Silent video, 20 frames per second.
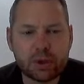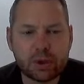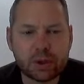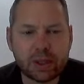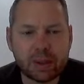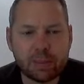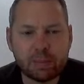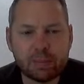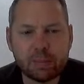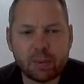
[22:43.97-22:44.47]

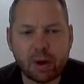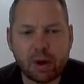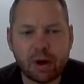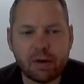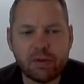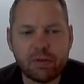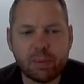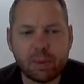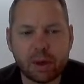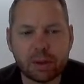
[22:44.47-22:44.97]
took him
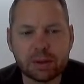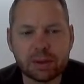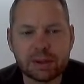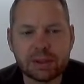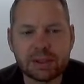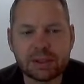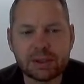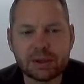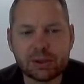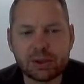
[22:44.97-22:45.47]
off
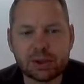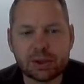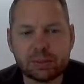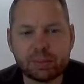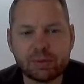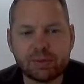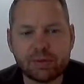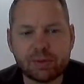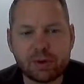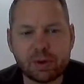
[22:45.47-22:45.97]
once
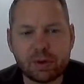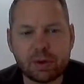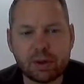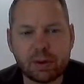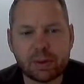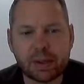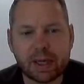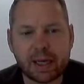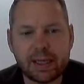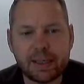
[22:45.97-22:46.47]
just before.
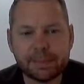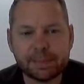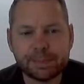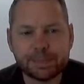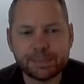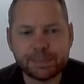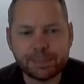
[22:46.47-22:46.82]
Okay.